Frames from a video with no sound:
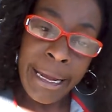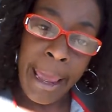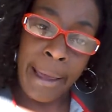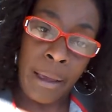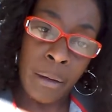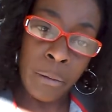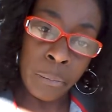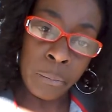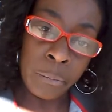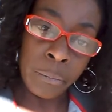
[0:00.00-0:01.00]
Now,
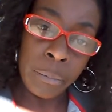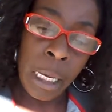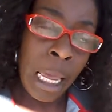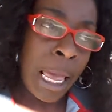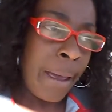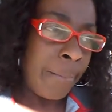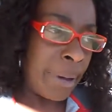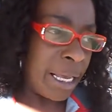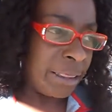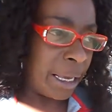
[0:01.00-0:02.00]

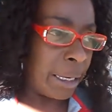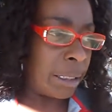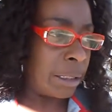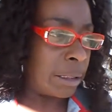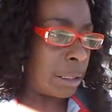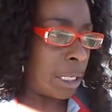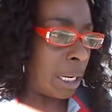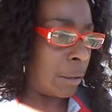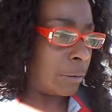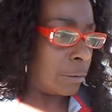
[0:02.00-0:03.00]
my thing is this.